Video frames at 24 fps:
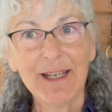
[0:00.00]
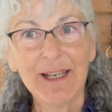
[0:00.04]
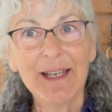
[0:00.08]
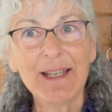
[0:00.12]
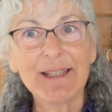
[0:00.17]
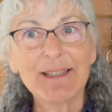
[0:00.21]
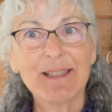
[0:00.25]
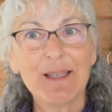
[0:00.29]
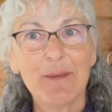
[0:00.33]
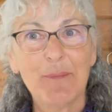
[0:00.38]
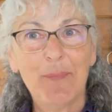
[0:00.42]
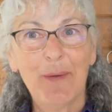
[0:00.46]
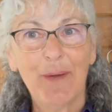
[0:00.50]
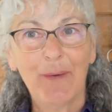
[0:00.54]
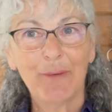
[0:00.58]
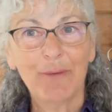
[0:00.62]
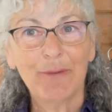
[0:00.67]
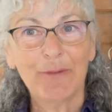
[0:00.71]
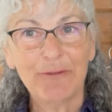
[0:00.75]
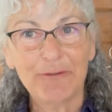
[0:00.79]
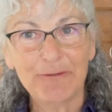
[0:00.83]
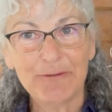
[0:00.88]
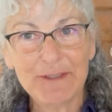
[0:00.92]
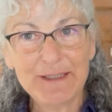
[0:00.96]
It's about
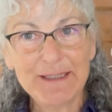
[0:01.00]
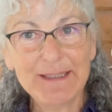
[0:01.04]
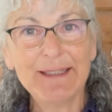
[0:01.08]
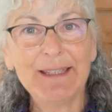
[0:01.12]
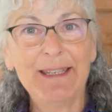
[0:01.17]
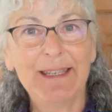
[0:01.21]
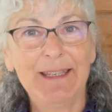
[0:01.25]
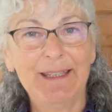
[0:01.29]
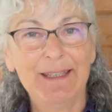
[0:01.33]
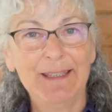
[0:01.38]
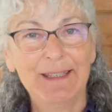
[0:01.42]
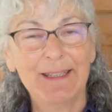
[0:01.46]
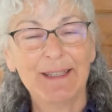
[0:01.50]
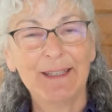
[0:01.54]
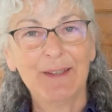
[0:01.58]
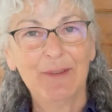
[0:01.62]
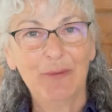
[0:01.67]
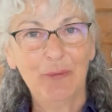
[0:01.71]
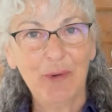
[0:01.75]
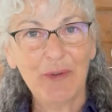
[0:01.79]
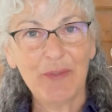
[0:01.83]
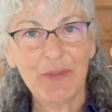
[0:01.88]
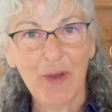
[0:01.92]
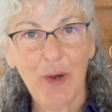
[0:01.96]
feeling
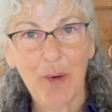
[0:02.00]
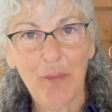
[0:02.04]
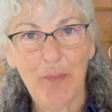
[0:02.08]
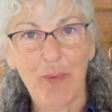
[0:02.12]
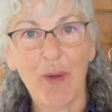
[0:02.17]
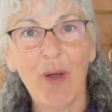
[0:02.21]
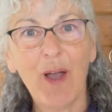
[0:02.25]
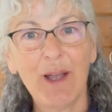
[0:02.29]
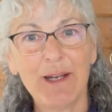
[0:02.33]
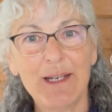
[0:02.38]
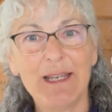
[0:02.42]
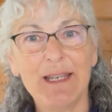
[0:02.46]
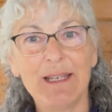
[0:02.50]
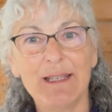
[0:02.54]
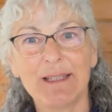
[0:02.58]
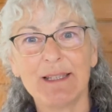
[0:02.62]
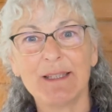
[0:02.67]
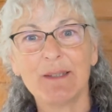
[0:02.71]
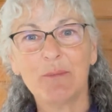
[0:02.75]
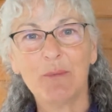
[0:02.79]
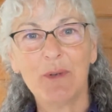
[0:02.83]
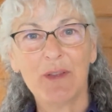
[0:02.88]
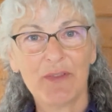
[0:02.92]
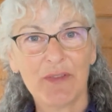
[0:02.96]
with our
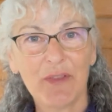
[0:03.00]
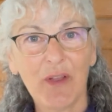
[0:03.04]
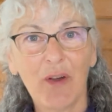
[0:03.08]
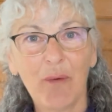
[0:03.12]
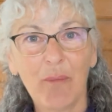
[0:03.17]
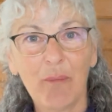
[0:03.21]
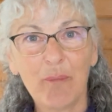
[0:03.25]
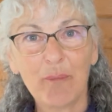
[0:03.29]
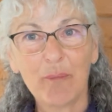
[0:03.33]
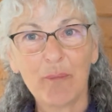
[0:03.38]
bodies, with our